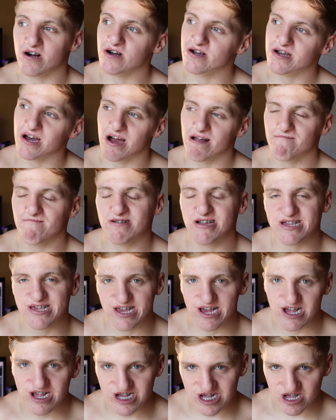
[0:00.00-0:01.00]
unguided
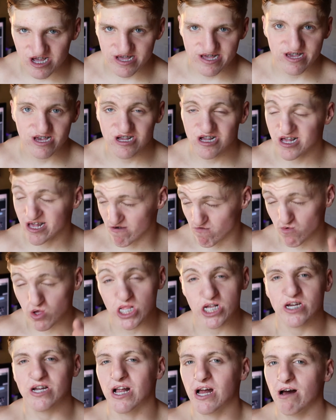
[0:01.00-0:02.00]
meditations. It's just a
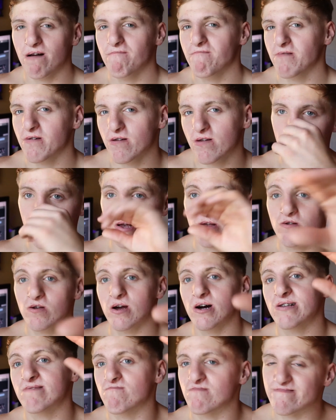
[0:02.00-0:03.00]
really good app. Thank you
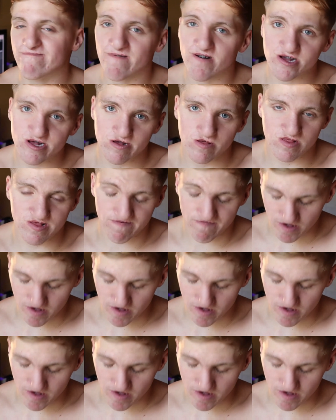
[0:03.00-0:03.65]
guys for sponsoring this